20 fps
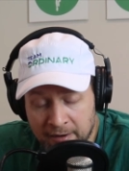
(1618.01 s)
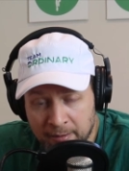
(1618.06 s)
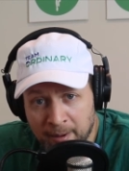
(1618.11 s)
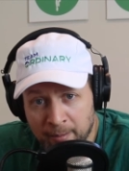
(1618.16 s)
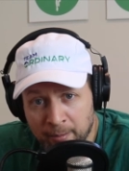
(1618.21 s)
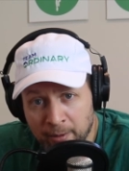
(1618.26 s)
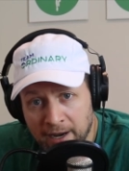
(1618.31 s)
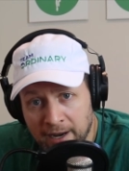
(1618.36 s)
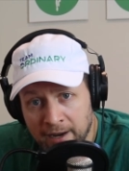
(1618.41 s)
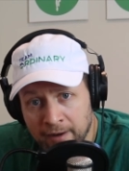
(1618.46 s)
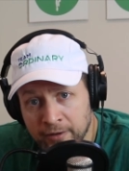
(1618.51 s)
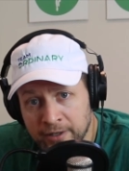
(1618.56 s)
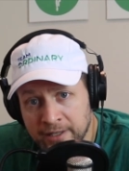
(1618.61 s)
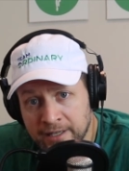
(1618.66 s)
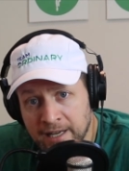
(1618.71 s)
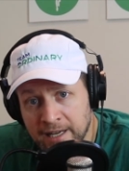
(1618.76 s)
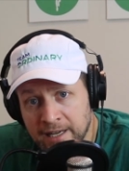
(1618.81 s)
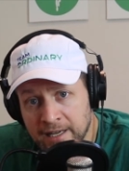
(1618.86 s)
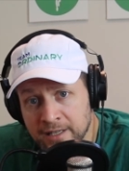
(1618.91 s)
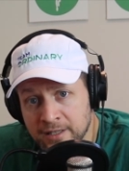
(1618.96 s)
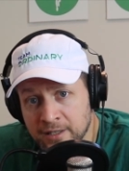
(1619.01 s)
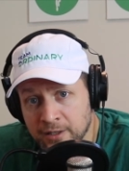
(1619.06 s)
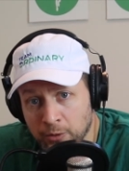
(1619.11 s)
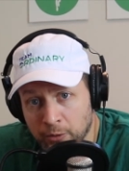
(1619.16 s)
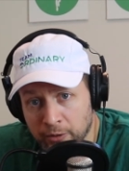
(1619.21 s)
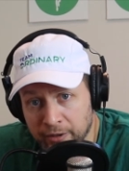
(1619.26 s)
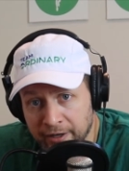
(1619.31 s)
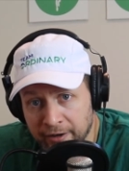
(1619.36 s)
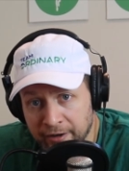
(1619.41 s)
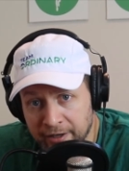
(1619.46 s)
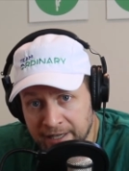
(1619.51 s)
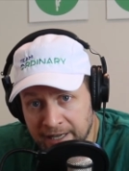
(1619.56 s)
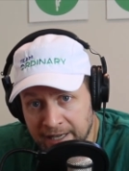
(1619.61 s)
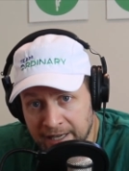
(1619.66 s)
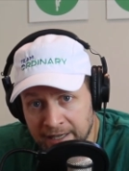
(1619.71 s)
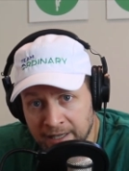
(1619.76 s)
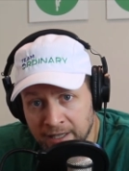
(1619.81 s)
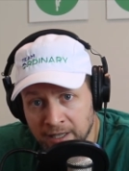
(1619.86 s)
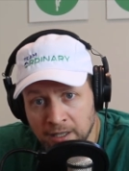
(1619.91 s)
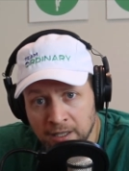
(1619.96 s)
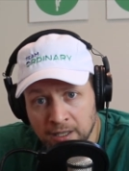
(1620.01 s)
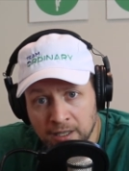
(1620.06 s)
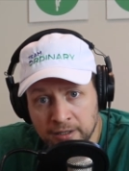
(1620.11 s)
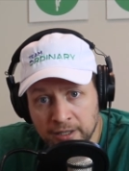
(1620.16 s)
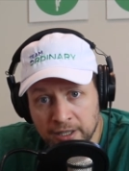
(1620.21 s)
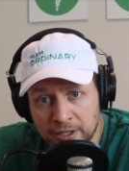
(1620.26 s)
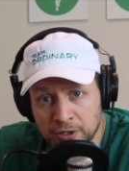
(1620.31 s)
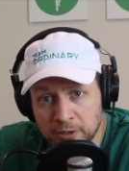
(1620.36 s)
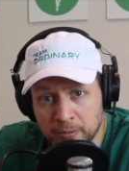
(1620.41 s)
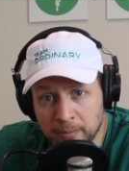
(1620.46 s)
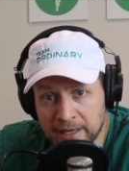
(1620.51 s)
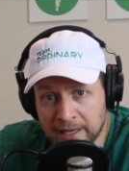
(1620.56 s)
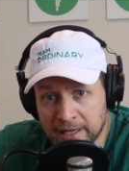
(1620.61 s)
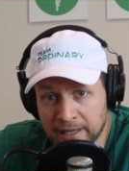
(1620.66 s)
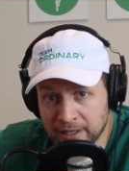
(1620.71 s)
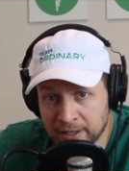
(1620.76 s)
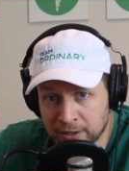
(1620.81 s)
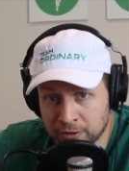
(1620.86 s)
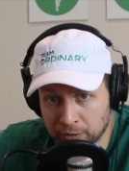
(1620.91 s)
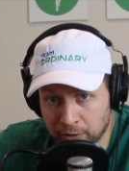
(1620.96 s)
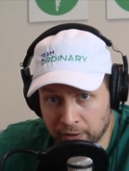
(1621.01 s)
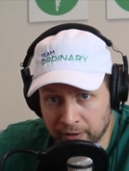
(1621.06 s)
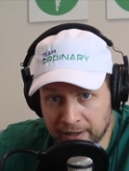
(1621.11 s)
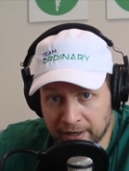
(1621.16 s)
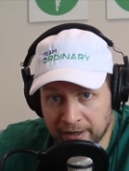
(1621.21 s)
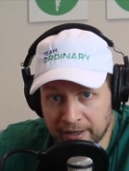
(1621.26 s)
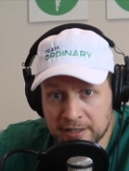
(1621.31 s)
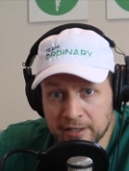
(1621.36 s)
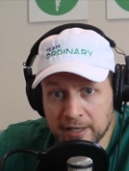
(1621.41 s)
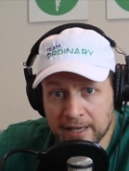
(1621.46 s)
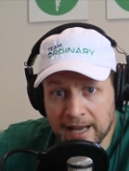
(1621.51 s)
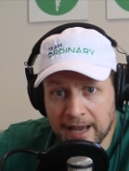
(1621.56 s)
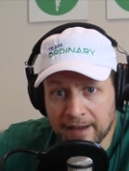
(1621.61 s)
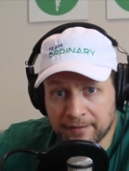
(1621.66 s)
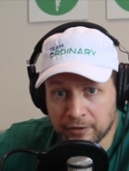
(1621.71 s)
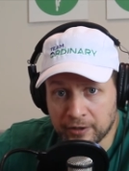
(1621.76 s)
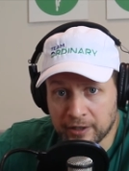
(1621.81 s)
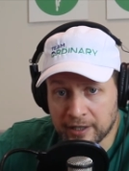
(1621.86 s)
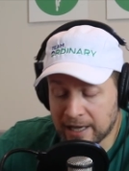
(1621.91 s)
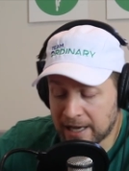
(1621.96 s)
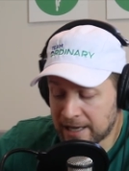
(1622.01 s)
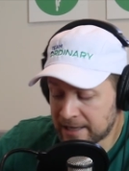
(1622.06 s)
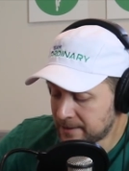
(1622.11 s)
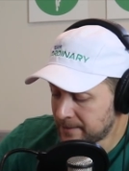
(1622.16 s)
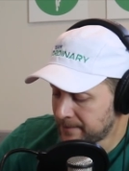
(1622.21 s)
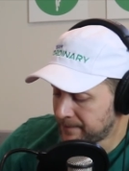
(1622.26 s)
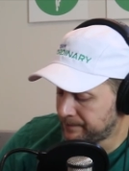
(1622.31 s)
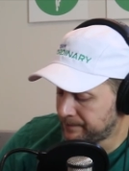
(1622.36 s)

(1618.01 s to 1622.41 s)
Remember, every day is an ordinary day unless you make it extraordinary. So get after it, guys.